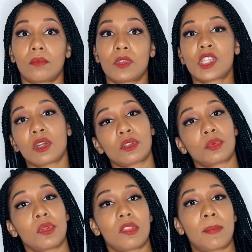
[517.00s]

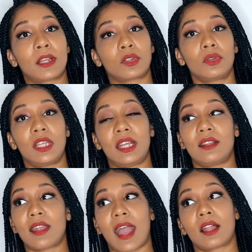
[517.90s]
children with special
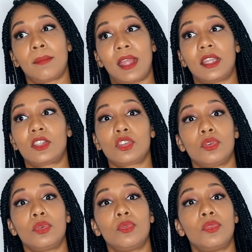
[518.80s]
needs acclimated
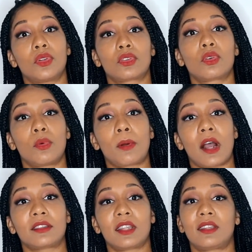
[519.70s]
to the school
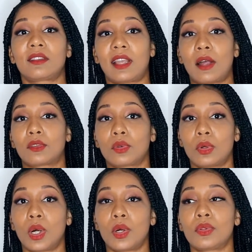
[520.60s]
process and how school
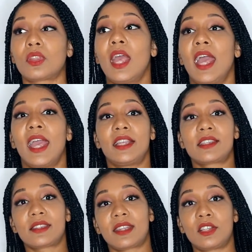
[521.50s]
goes, and
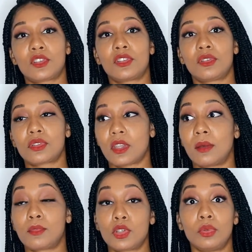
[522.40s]
just introduce
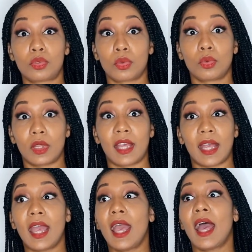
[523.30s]
them to
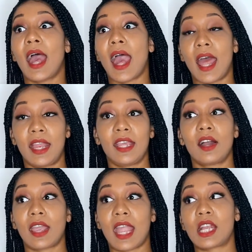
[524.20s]
schooling at a
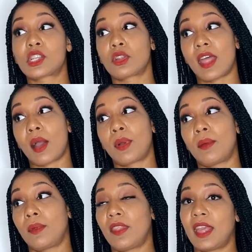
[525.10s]
young age, so that way
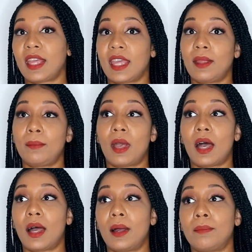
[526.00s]
when they get
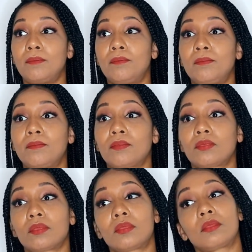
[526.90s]
to
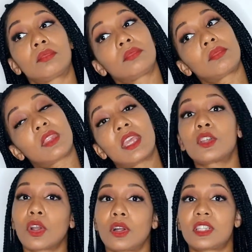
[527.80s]

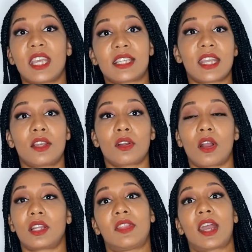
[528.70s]

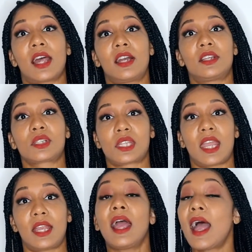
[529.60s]
kindergarten, they kind of understand